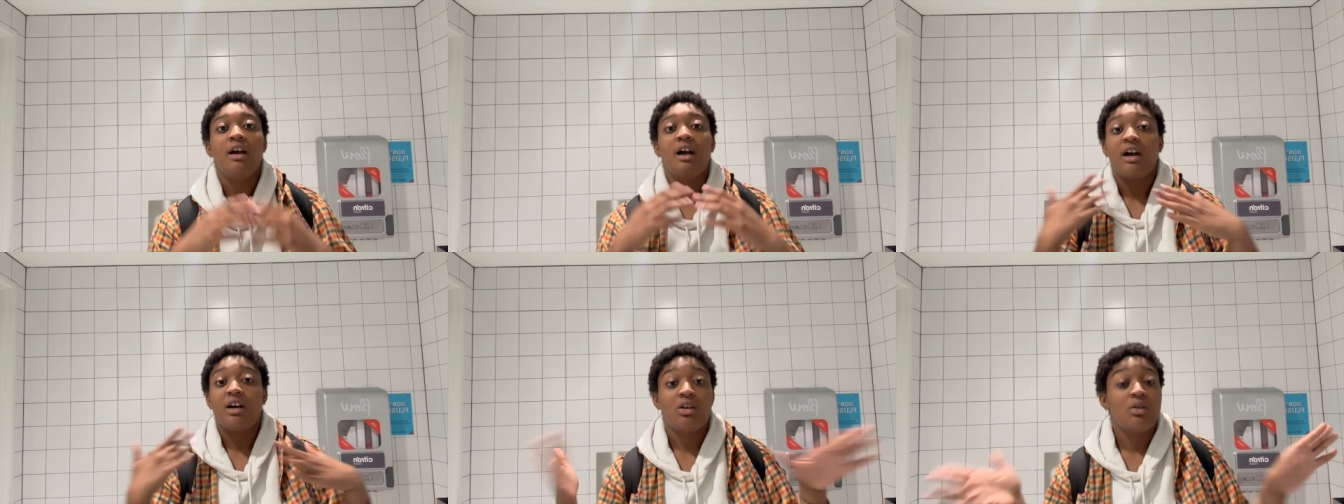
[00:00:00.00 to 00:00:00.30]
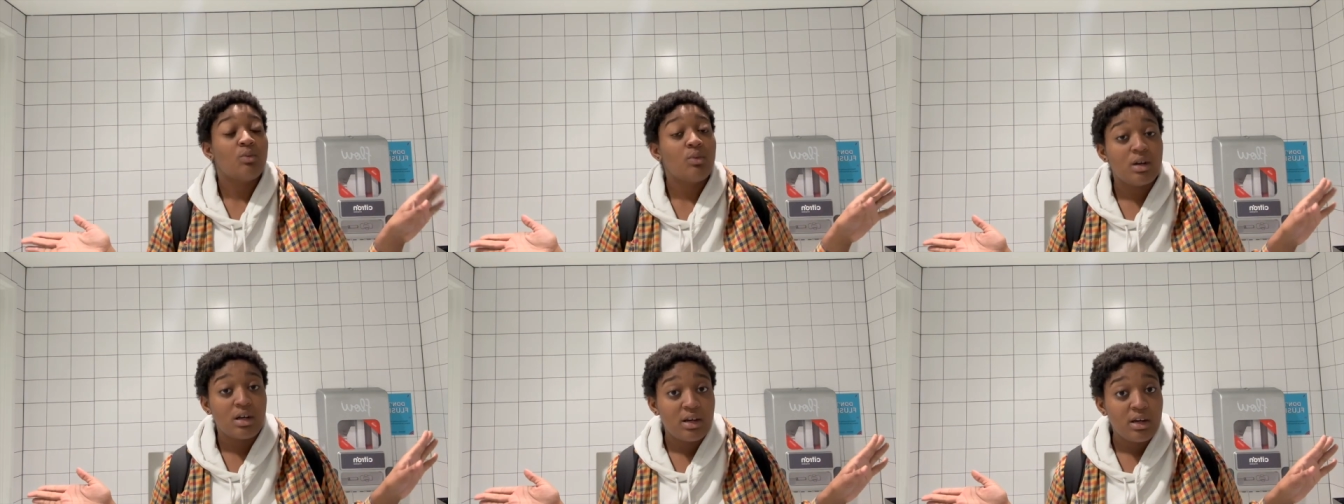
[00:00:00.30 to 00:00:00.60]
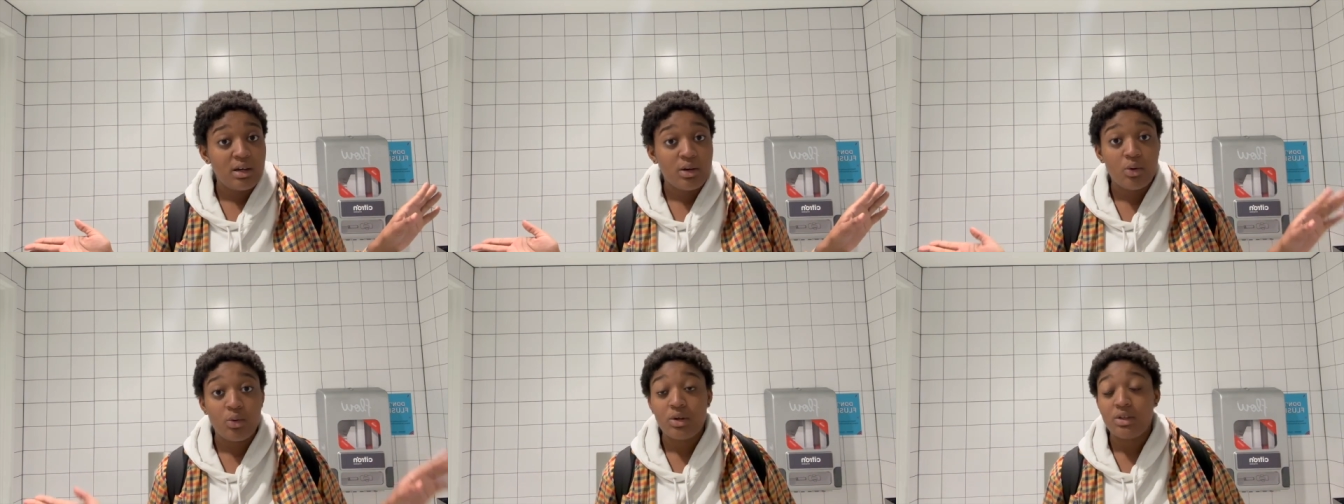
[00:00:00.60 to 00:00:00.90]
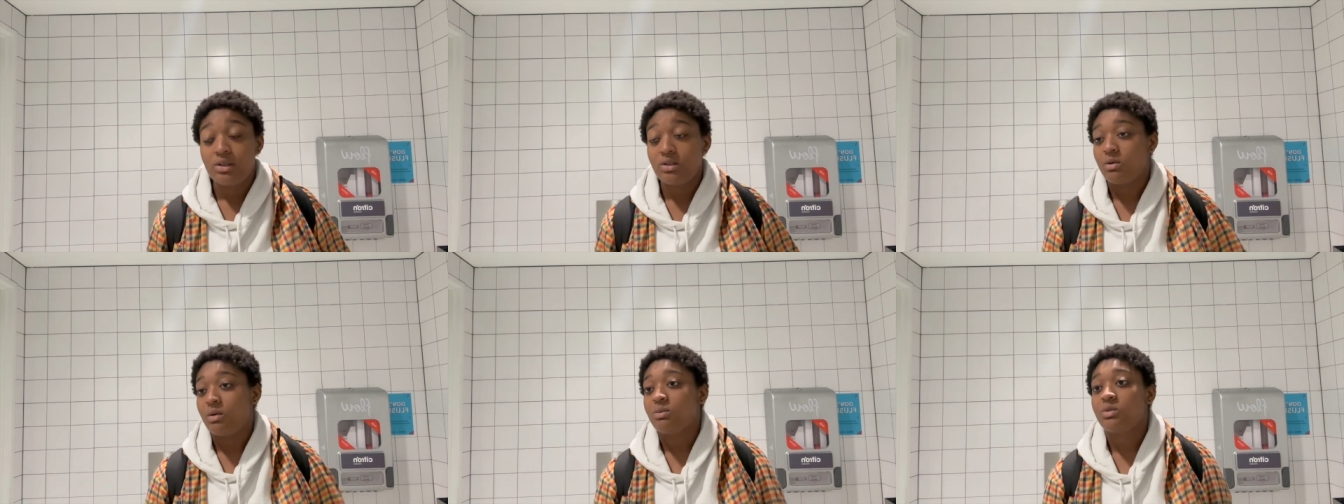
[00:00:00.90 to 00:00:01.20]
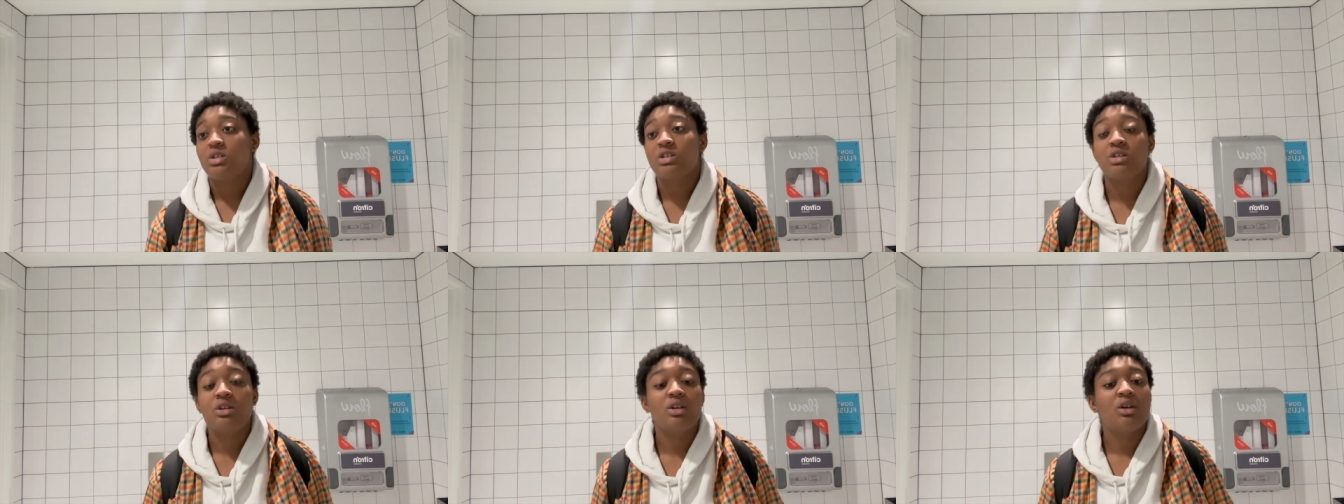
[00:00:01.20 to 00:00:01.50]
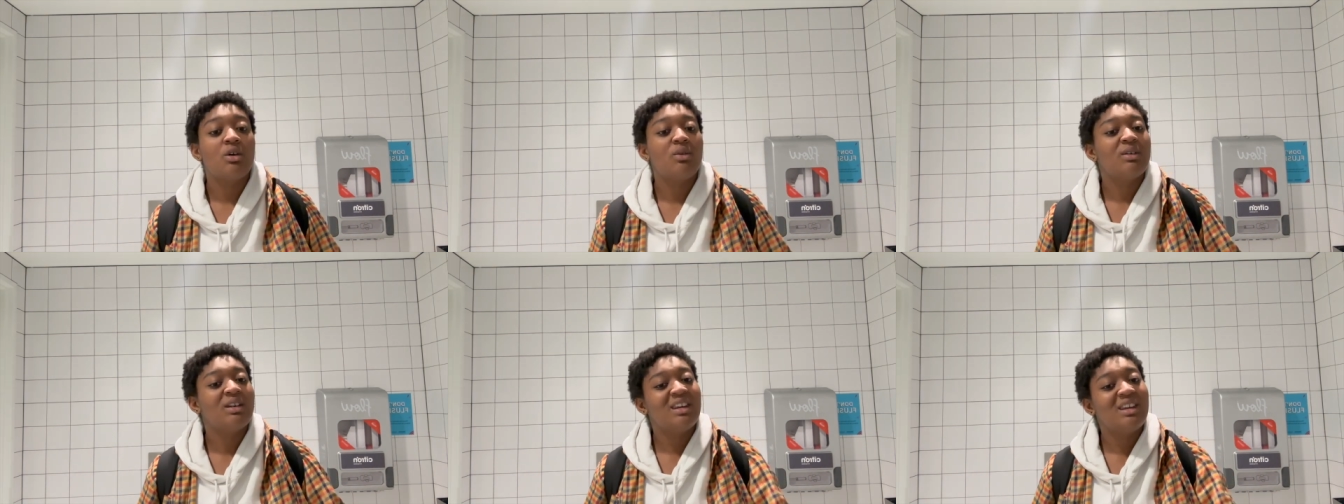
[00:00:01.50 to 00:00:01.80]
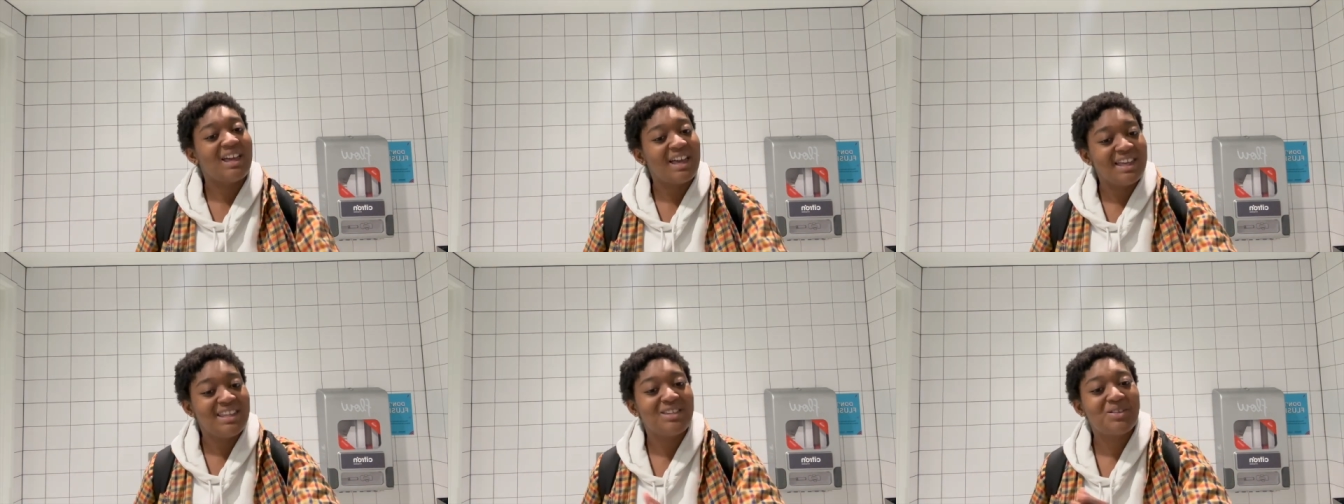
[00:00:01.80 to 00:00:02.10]
I don't want any noise. So I'm just gonna go in a
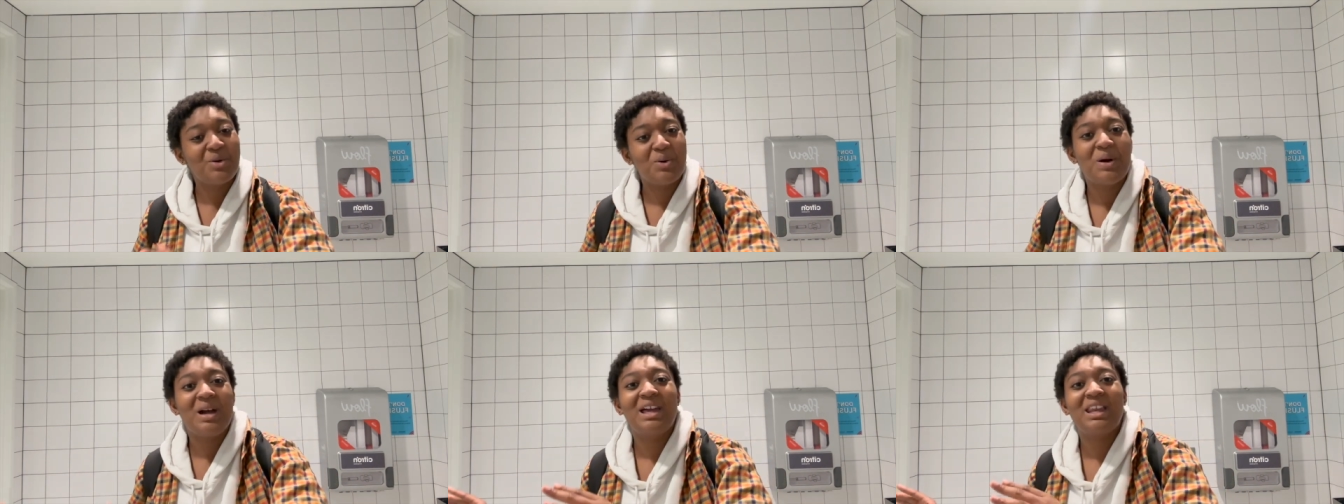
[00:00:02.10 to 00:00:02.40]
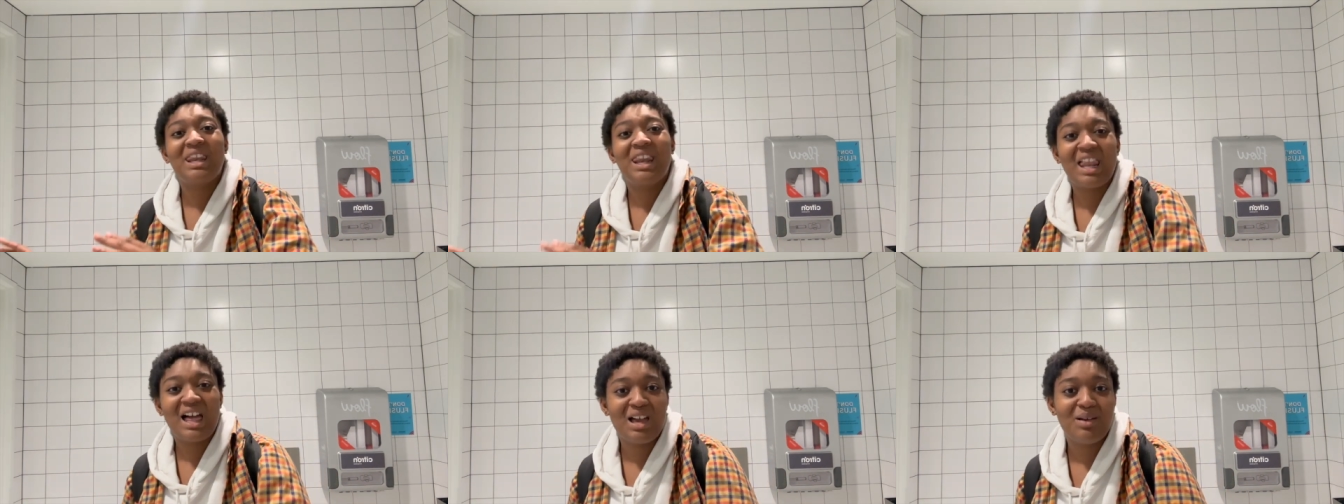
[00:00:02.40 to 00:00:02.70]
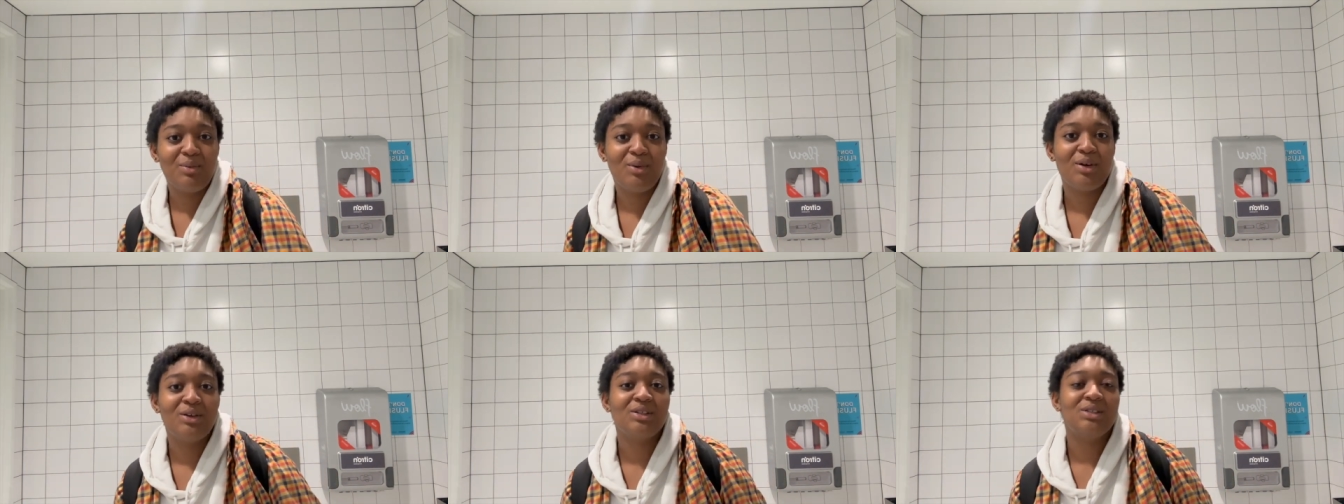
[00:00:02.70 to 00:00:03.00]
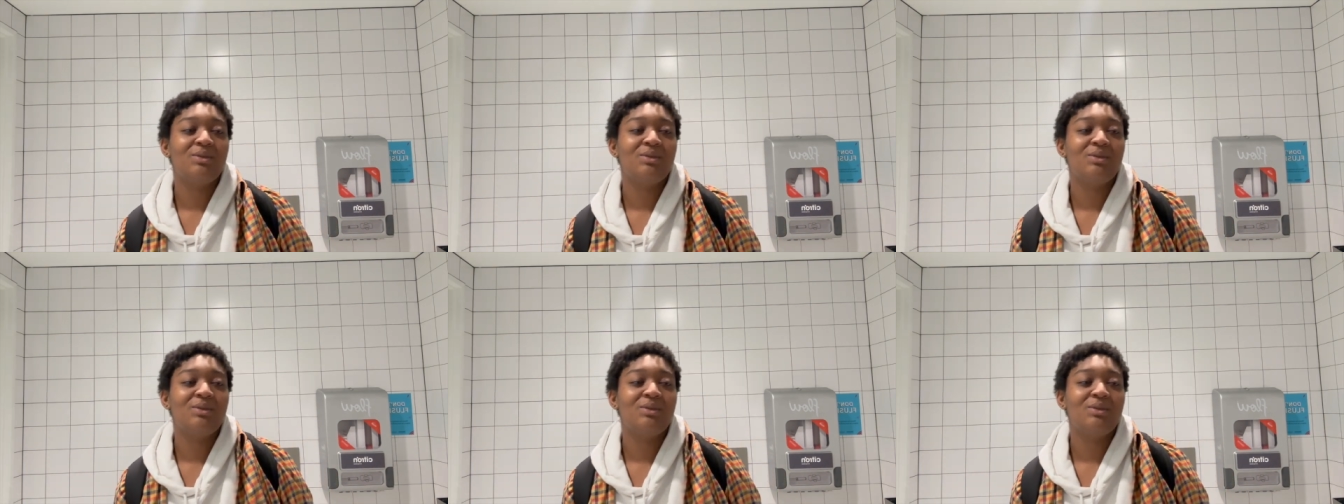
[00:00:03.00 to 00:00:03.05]
nice quiet library.